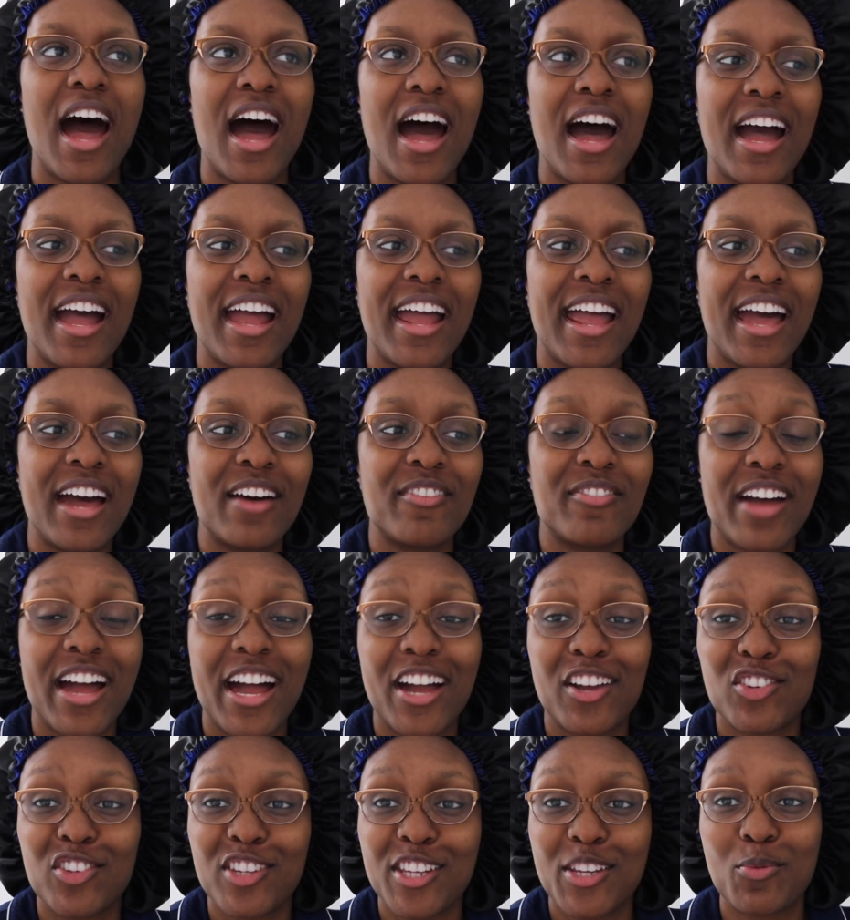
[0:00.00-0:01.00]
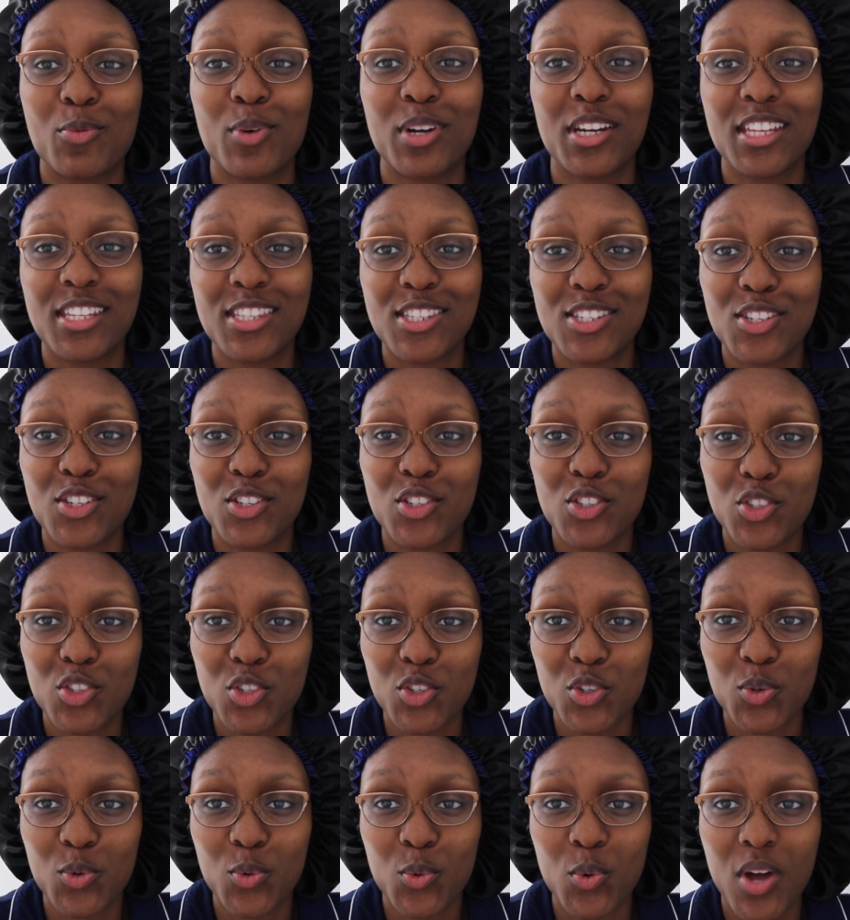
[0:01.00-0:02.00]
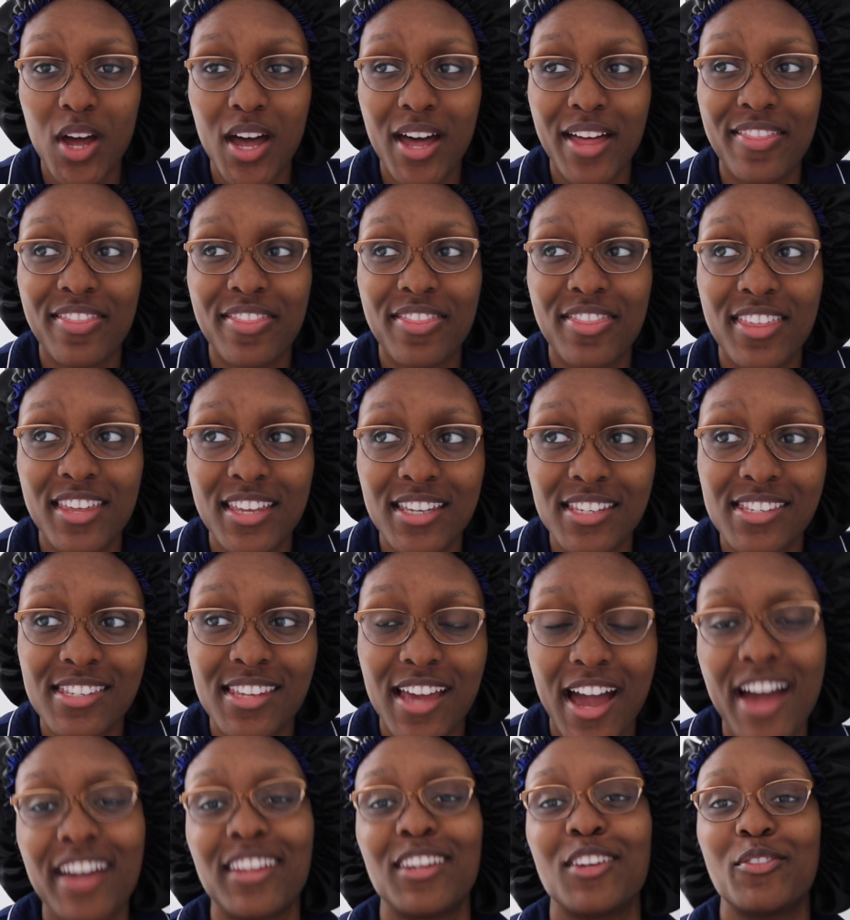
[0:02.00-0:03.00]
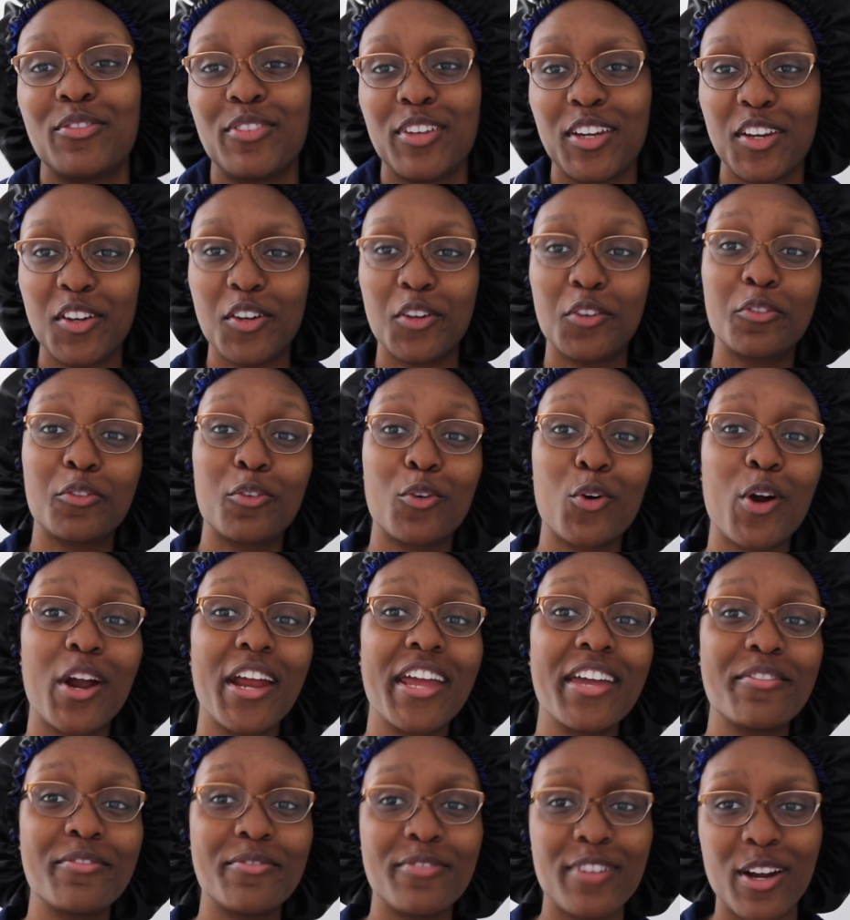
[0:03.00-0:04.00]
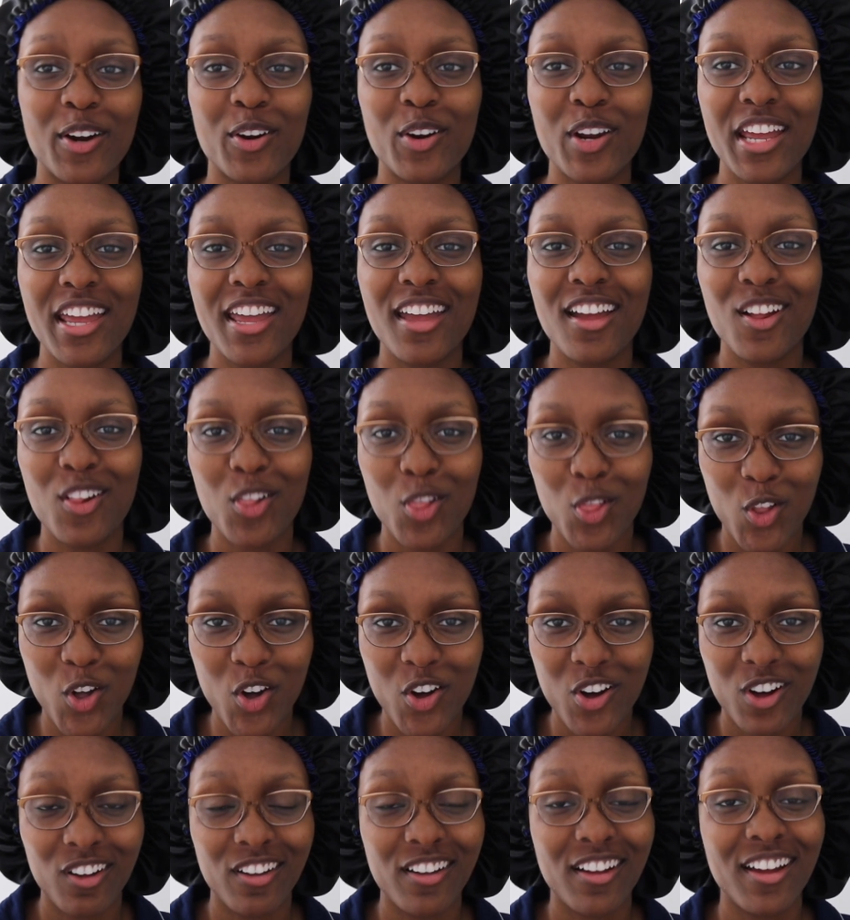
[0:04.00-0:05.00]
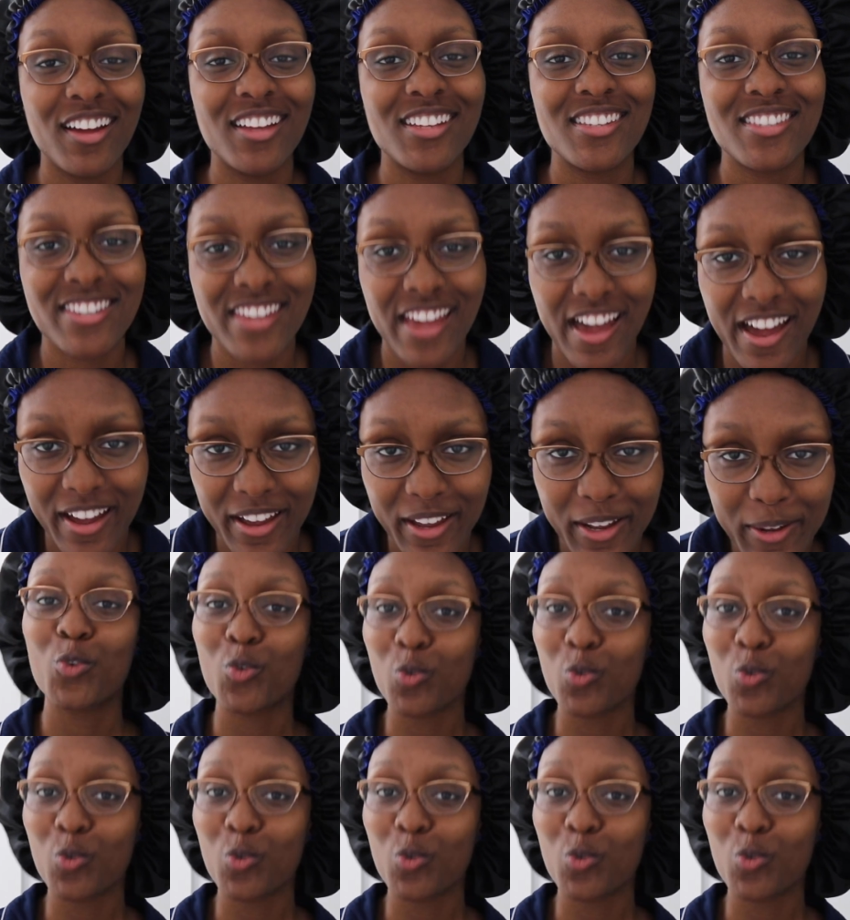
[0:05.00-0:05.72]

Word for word: I have actually wanted to do this kind of video for a very long time.